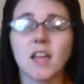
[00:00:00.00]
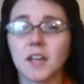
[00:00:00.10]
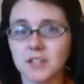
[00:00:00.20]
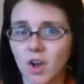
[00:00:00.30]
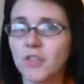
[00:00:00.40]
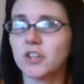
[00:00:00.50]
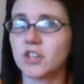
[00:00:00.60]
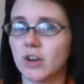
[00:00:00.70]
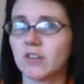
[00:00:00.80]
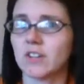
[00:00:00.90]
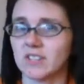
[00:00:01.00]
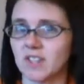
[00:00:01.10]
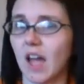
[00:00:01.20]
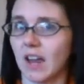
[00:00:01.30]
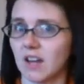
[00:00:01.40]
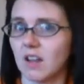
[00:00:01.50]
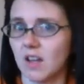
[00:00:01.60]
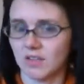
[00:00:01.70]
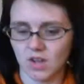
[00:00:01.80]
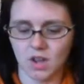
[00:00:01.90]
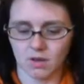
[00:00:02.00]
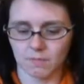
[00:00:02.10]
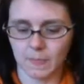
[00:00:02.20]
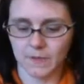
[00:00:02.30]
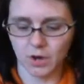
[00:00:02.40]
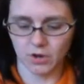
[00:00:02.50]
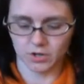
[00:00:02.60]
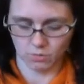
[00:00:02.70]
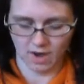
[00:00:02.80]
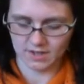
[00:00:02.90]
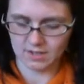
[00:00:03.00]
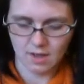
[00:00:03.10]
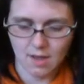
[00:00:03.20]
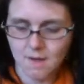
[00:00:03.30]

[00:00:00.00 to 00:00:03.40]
It's on the generous side, yardage wise,